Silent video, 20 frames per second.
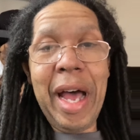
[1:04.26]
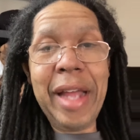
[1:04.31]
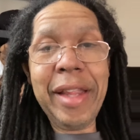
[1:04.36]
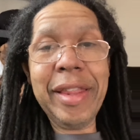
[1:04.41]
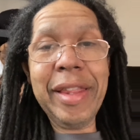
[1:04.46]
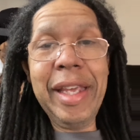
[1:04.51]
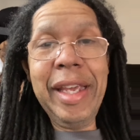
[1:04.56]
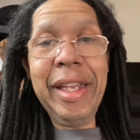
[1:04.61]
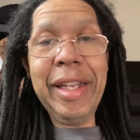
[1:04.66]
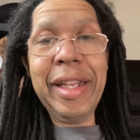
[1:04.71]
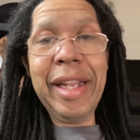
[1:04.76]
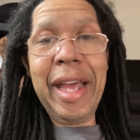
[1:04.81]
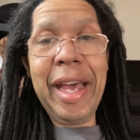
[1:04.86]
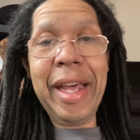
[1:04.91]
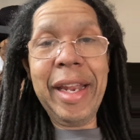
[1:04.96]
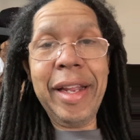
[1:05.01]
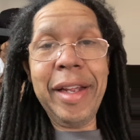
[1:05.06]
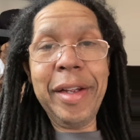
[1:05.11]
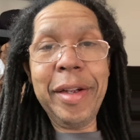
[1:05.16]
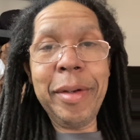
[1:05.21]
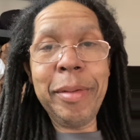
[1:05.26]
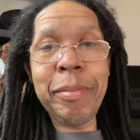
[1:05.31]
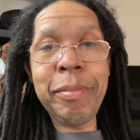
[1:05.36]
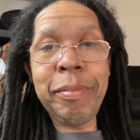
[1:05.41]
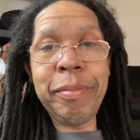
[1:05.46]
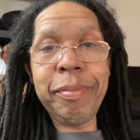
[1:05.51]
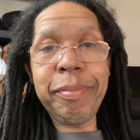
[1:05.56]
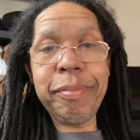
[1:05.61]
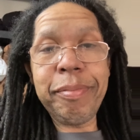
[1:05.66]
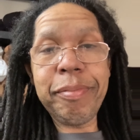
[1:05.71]
I think that
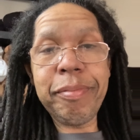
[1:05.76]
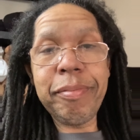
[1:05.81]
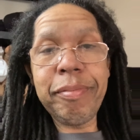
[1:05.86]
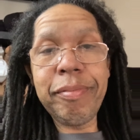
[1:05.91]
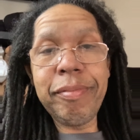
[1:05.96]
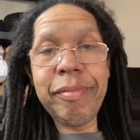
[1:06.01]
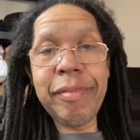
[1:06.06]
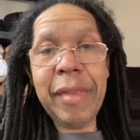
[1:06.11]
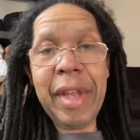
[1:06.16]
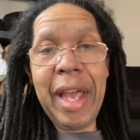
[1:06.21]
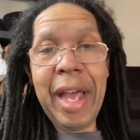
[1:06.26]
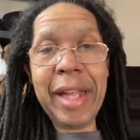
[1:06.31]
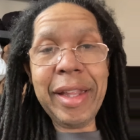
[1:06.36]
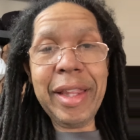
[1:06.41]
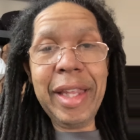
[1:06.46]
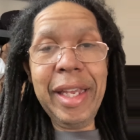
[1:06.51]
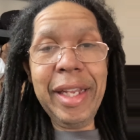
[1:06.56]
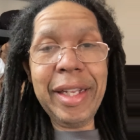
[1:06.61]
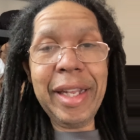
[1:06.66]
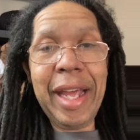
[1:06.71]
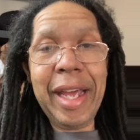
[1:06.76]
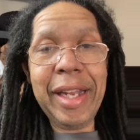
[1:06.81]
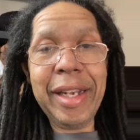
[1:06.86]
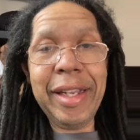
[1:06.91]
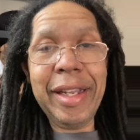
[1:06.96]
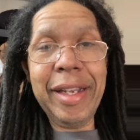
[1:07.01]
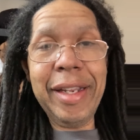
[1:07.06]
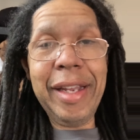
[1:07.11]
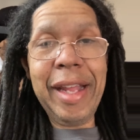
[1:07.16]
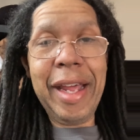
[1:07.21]
um, I think that
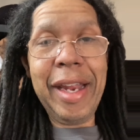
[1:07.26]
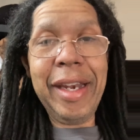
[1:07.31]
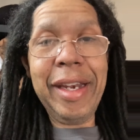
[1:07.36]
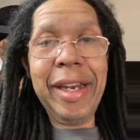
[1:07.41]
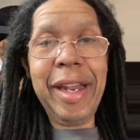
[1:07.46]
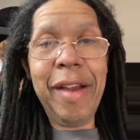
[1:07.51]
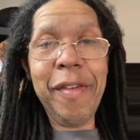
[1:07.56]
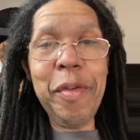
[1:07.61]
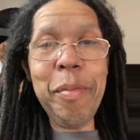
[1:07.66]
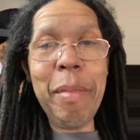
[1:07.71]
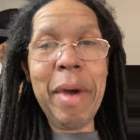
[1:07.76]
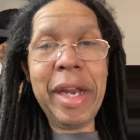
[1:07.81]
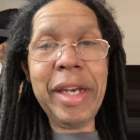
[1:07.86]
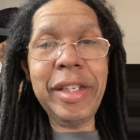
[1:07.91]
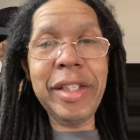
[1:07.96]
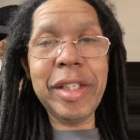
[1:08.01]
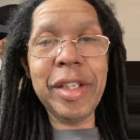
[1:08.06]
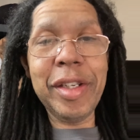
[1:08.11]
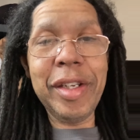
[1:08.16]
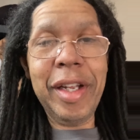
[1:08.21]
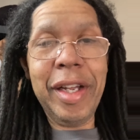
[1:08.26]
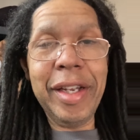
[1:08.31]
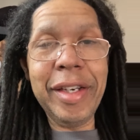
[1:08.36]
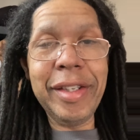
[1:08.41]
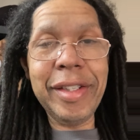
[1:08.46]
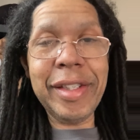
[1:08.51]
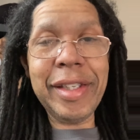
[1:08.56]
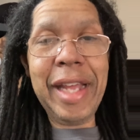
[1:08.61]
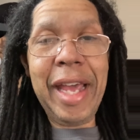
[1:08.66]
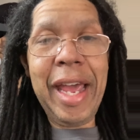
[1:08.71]
that everybody should
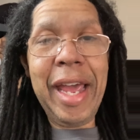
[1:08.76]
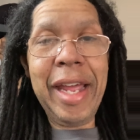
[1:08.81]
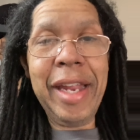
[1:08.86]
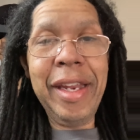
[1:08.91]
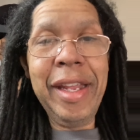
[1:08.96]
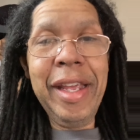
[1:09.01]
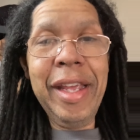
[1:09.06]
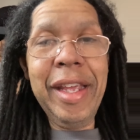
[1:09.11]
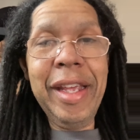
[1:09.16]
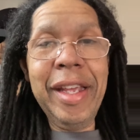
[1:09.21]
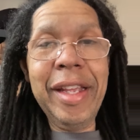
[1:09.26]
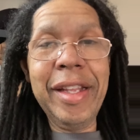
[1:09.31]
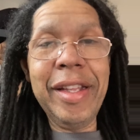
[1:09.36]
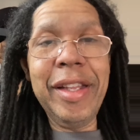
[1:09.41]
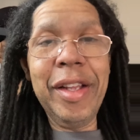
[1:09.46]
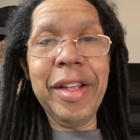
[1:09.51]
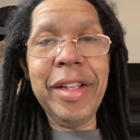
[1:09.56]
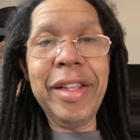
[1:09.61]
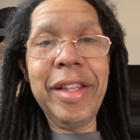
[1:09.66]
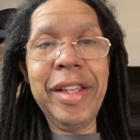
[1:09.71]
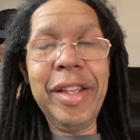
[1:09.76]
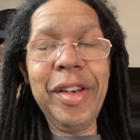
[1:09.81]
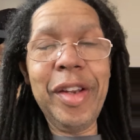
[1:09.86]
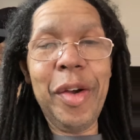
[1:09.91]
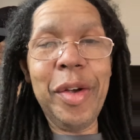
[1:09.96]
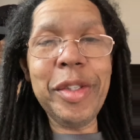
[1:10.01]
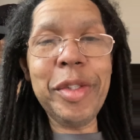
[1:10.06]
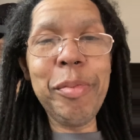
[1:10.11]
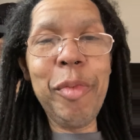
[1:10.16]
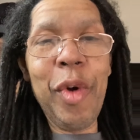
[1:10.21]
understand the you
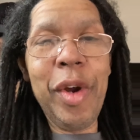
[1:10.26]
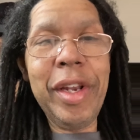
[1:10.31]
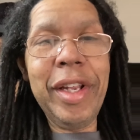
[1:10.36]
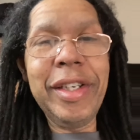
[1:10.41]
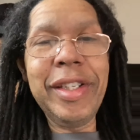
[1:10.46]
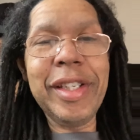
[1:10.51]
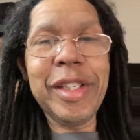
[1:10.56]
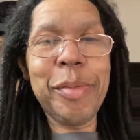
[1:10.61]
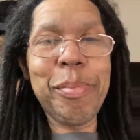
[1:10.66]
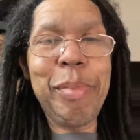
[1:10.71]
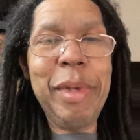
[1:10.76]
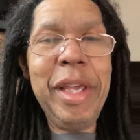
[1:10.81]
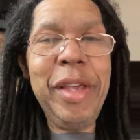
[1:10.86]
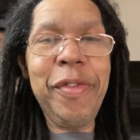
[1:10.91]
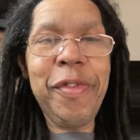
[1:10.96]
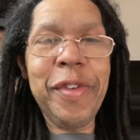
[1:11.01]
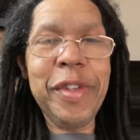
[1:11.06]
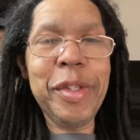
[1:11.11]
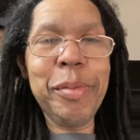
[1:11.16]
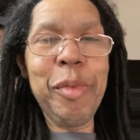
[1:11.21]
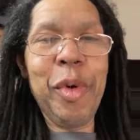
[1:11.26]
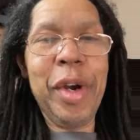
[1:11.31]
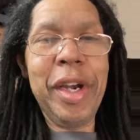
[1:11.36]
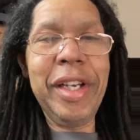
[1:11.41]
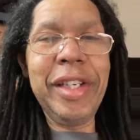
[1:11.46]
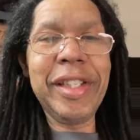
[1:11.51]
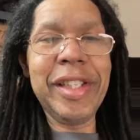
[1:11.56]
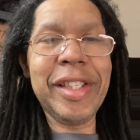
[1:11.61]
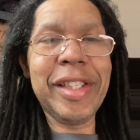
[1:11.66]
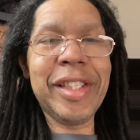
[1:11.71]
know it's more than just beef. It's more
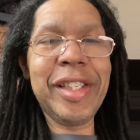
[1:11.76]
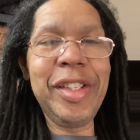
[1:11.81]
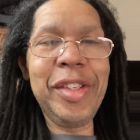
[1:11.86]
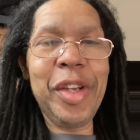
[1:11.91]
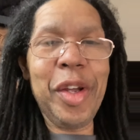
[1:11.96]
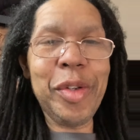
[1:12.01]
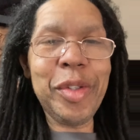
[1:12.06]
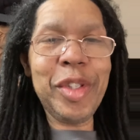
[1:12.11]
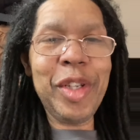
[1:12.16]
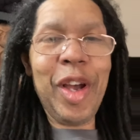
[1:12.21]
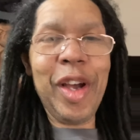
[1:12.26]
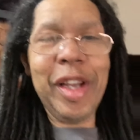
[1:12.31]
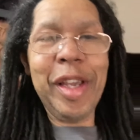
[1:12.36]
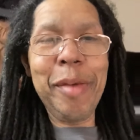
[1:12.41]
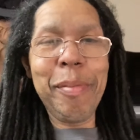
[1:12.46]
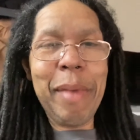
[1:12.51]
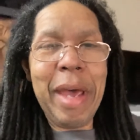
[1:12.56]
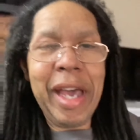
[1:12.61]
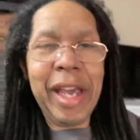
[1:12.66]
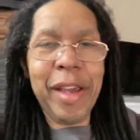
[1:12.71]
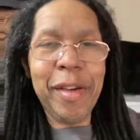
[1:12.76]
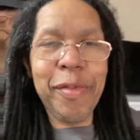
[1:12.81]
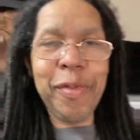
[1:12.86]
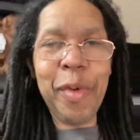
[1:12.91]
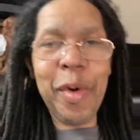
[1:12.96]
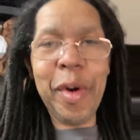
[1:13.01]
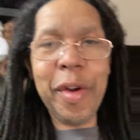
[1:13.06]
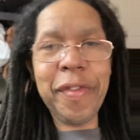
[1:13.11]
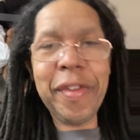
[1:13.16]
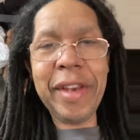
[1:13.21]
than just you know talking back and
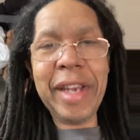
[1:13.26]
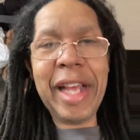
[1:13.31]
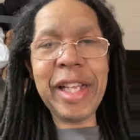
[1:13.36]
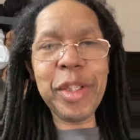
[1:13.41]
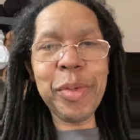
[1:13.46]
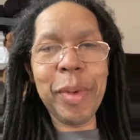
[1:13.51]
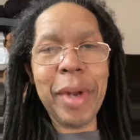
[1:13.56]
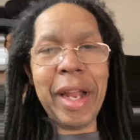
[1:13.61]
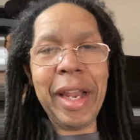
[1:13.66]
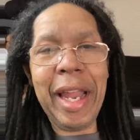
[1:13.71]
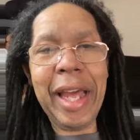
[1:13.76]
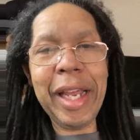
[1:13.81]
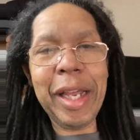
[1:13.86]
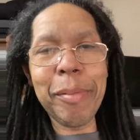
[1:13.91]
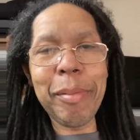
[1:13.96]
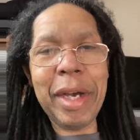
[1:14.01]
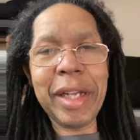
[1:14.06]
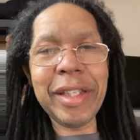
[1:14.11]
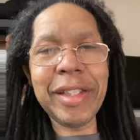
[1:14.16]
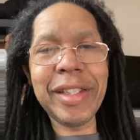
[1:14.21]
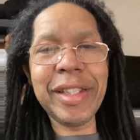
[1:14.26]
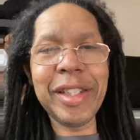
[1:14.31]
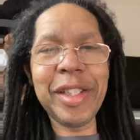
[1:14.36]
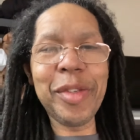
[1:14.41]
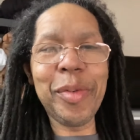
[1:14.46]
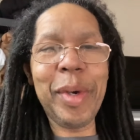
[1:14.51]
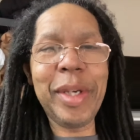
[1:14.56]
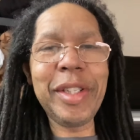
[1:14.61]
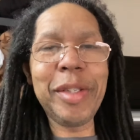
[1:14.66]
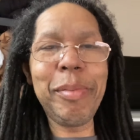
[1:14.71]
forth, and that's what I like about the
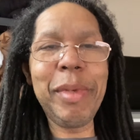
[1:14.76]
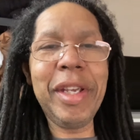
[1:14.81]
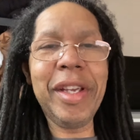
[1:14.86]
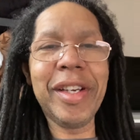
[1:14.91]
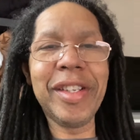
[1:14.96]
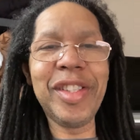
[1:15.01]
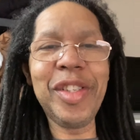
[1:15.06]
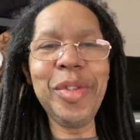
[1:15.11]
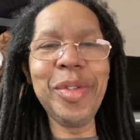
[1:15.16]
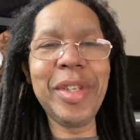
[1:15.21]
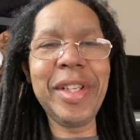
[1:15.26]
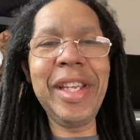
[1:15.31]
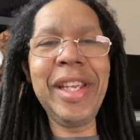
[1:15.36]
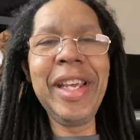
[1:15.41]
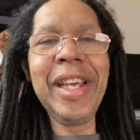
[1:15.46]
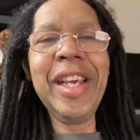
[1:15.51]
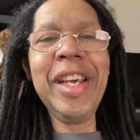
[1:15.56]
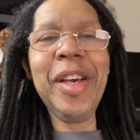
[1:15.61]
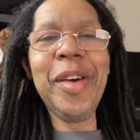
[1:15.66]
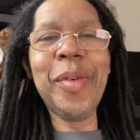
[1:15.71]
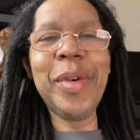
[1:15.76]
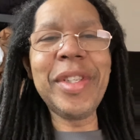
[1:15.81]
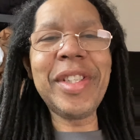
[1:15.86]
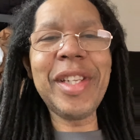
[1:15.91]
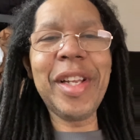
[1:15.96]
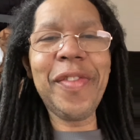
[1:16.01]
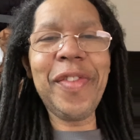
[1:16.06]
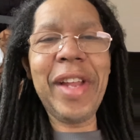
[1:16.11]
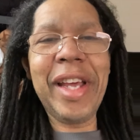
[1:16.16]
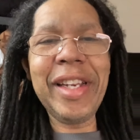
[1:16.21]
situation because usually when
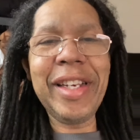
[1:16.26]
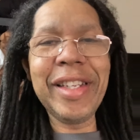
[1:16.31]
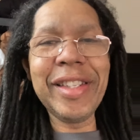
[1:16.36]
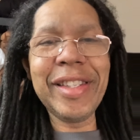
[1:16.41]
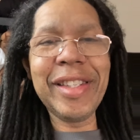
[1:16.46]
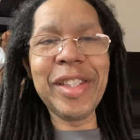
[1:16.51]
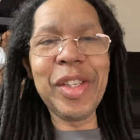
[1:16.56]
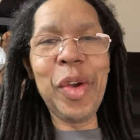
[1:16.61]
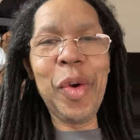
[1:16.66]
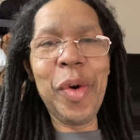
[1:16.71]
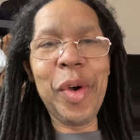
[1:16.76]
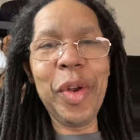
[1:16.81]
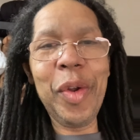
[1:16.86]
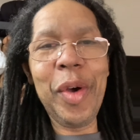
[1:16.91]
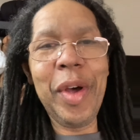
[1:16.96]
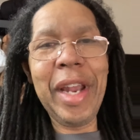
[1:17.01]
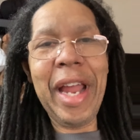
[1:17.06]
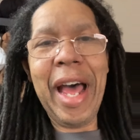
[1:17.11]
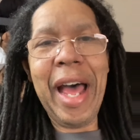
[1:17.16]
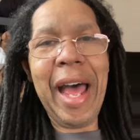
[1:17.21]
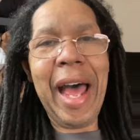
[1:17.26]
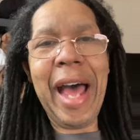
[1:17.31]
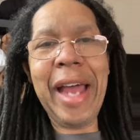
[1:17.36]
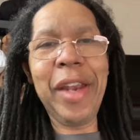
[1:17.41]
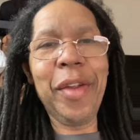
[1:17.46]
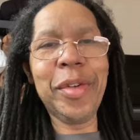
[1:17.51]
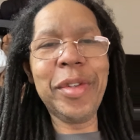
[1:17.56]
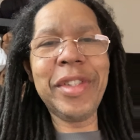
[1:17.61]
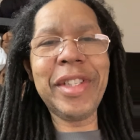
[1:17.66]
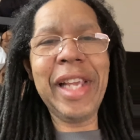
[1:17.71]
stuff like this is going on, I, I
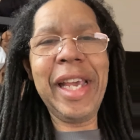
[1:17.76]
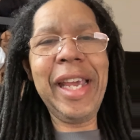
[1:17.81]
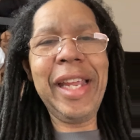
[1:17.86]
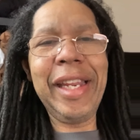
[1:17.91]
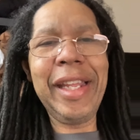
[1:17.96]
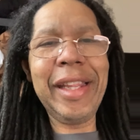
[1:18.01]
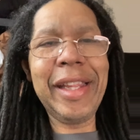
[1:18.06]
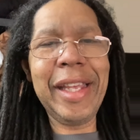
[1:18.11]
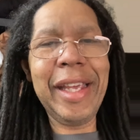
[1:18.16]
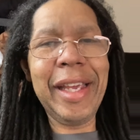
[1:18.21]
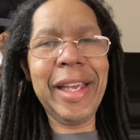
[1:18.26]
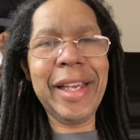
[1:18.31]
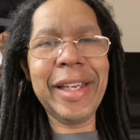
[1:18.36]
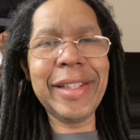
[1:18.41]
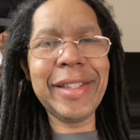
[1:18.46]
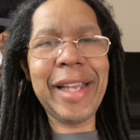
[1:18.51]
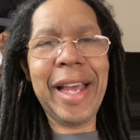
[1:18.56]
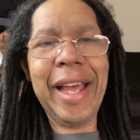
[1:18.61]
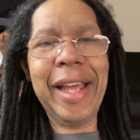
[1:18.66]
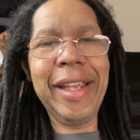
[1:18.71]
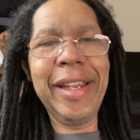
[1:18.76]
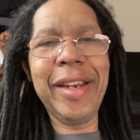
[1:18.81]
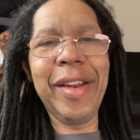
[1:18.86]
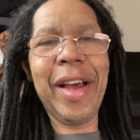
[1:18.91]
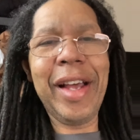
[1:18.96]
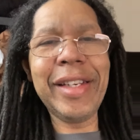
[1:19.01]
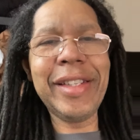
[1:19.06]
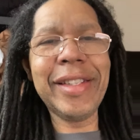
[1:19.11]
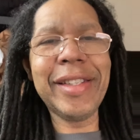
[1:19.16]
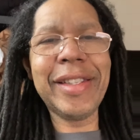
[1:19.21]
don't say anything because I you know
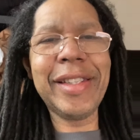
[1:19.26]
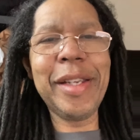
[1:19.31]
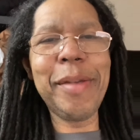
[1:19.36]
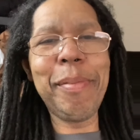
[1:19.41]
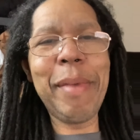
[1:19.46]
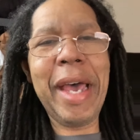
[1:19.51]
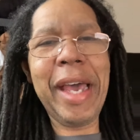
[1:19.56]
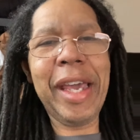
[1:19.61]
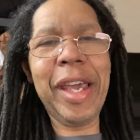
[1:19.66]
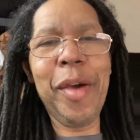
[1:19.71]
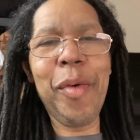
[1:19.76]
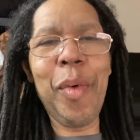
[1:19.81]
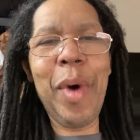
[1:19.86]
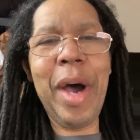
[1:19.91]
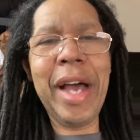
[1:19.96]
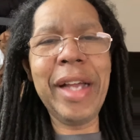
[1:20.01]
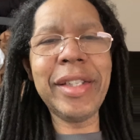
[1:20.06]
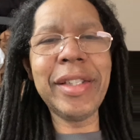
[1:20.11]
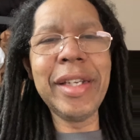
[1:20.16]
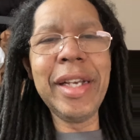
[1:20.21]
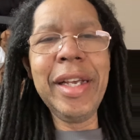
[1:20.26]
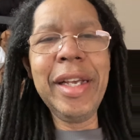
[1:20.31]
I just sit back and watch.